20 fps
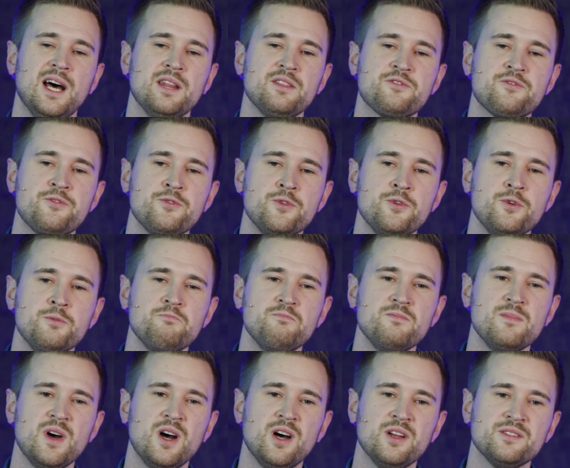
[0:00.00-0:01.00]
And through
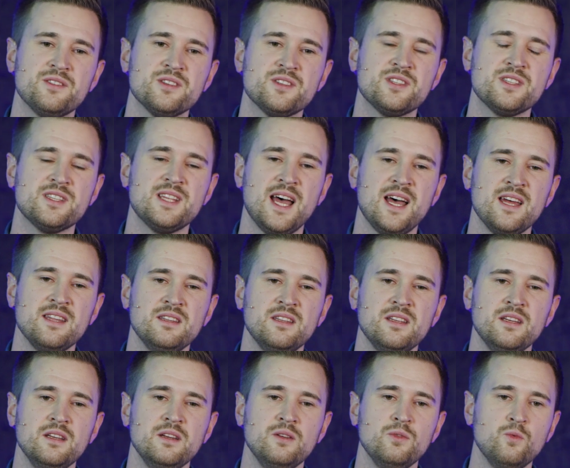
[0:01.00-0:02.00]

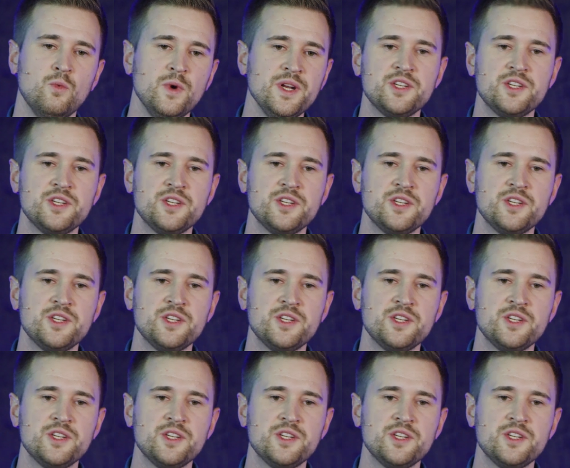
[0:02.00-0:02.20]
understanding